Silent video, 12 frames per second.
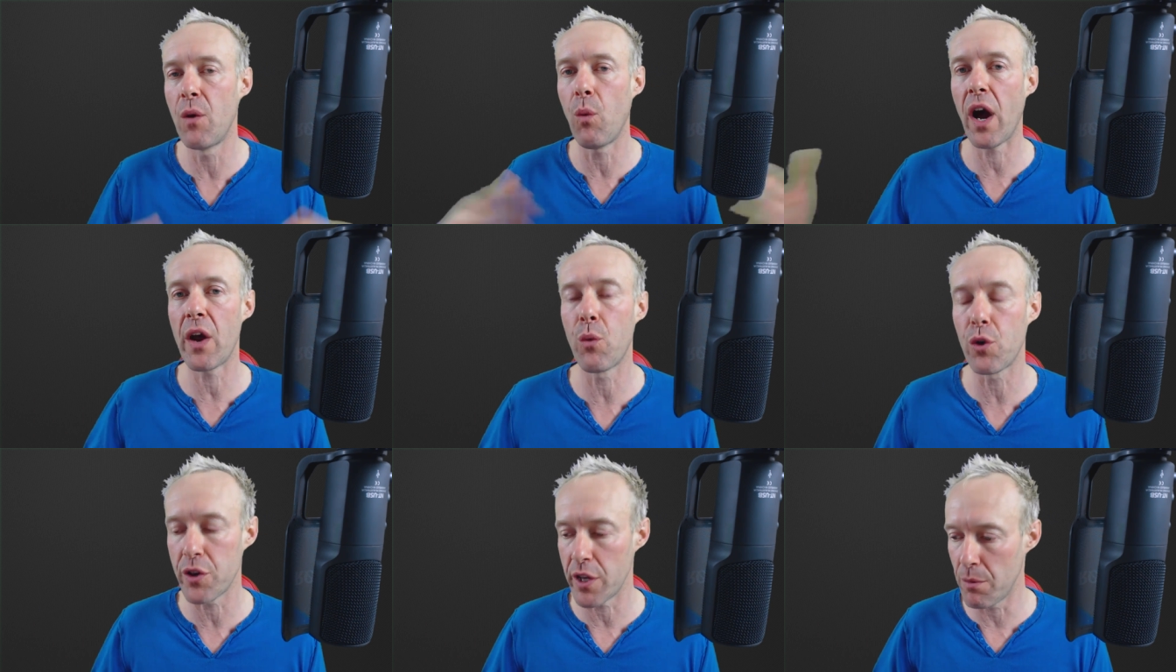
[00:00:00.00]
then why
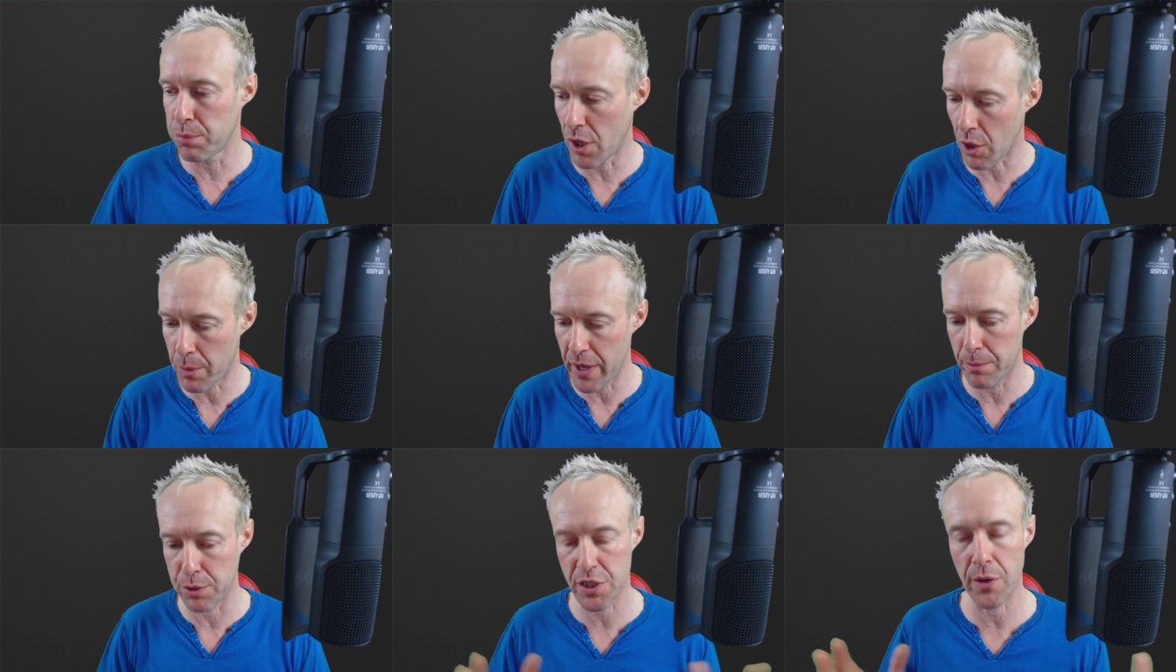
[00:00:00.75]
wouldn't you
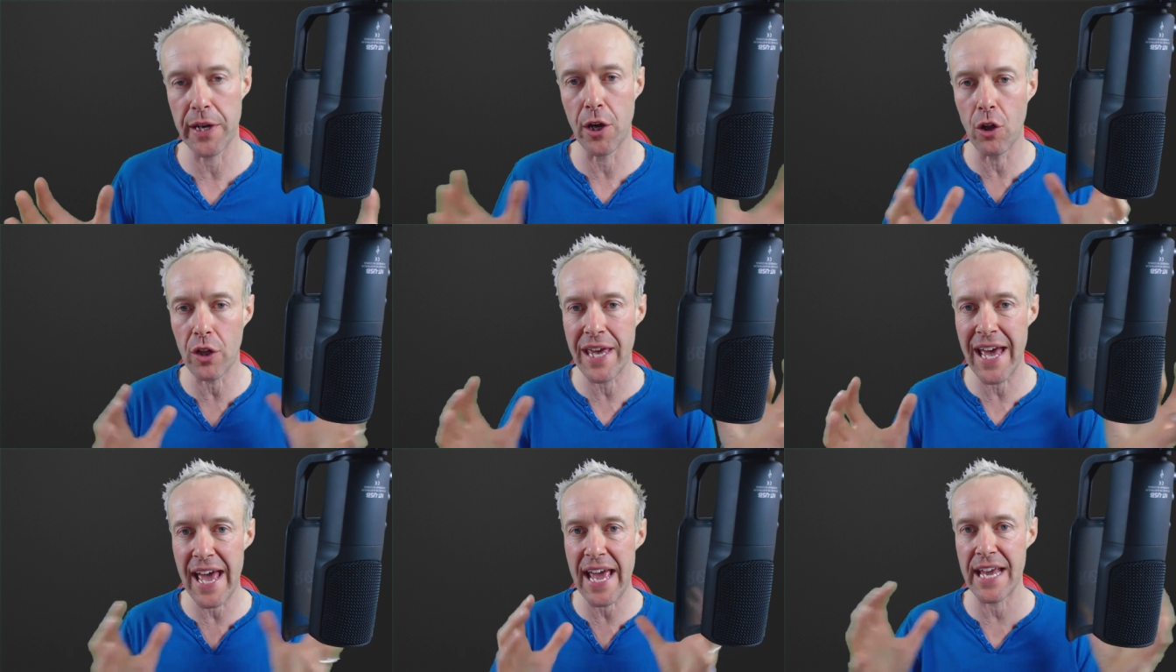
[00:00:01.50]
block people? So it all
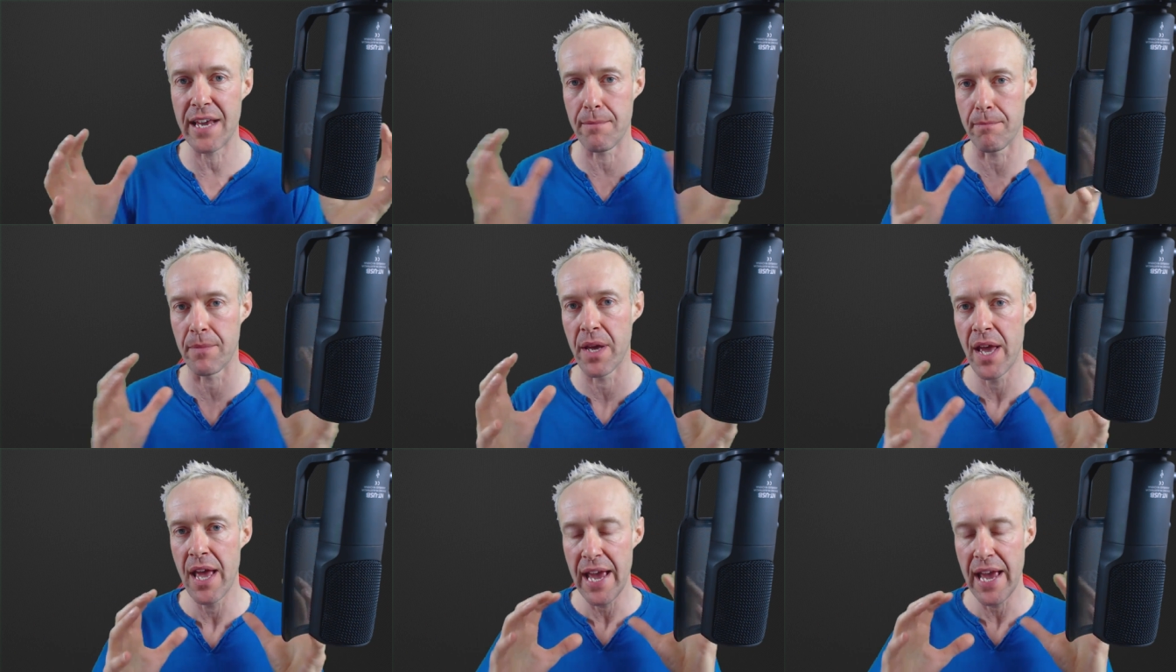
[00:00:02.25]
came